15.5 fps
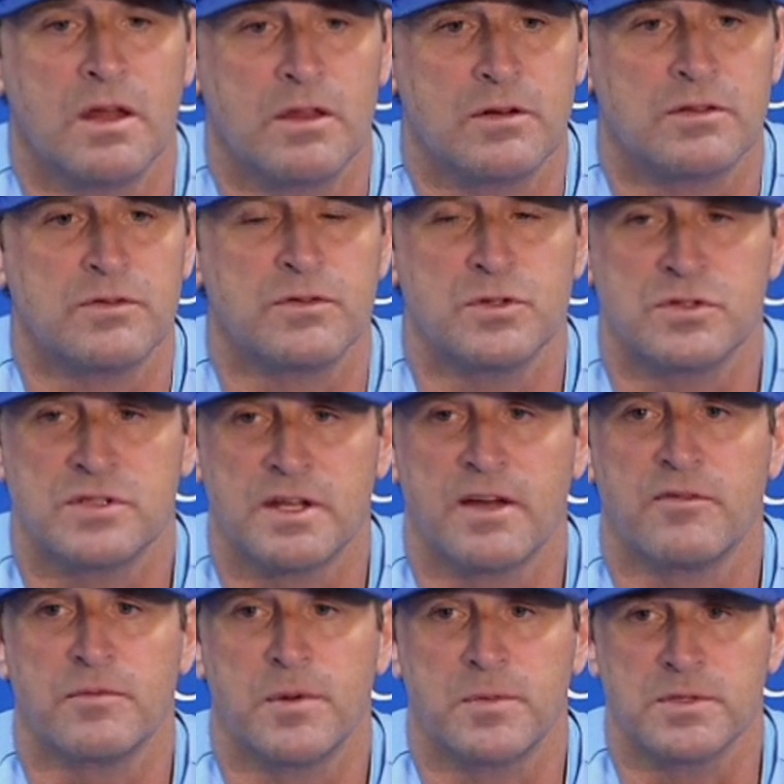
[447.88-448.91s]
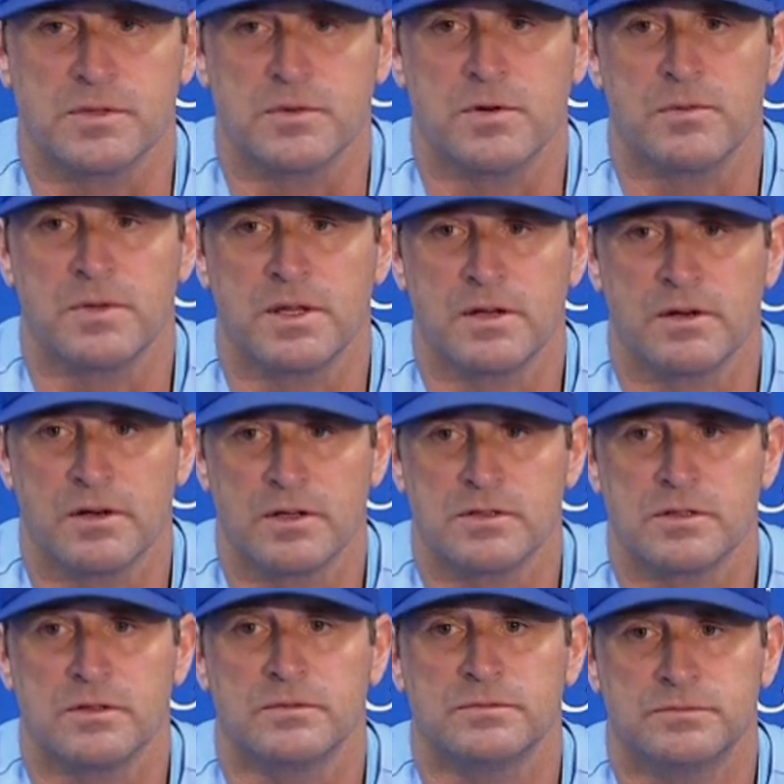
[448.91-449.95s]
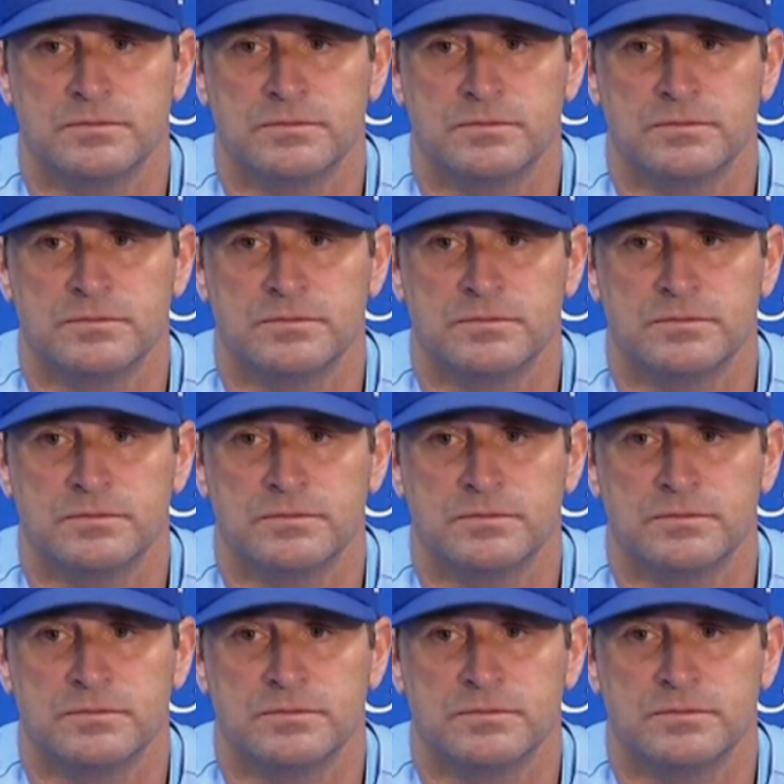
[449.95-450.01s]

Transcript: There's a few staff members that won't be there also.